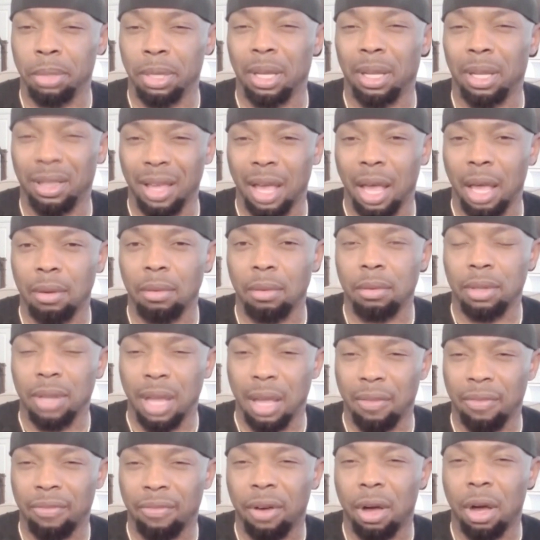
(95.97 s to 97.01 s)
being
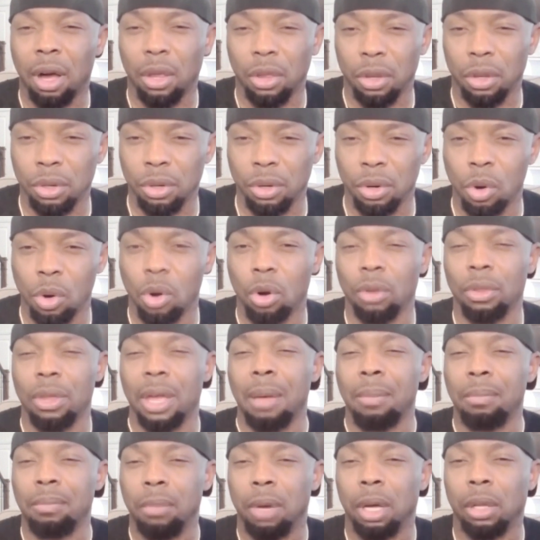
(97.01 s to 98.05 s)
that father or
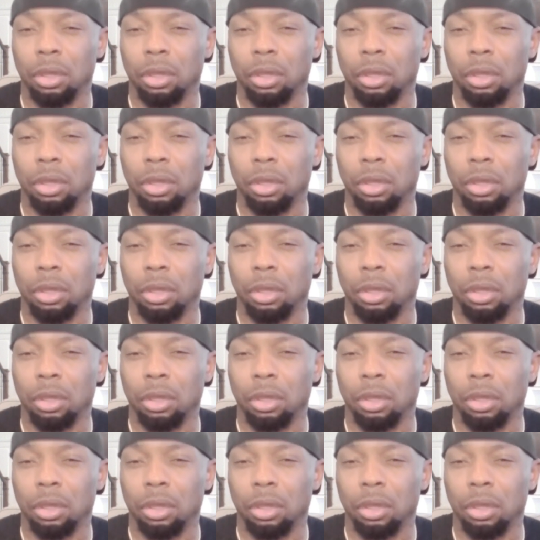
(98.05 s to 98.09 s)
that